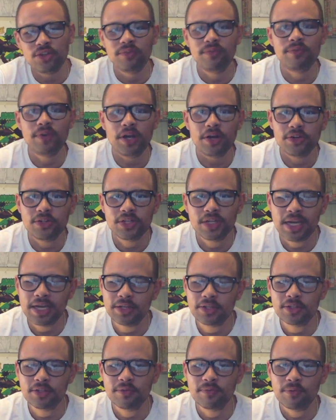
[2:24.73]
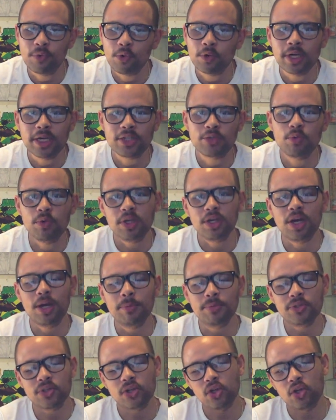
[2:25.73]
fares against the 4S when it
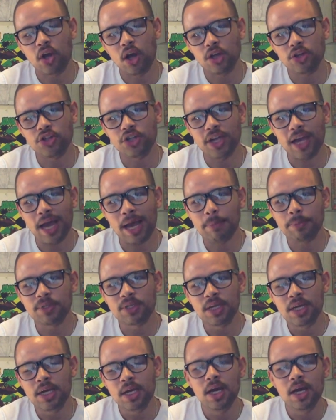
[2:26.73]
comes to launching apps,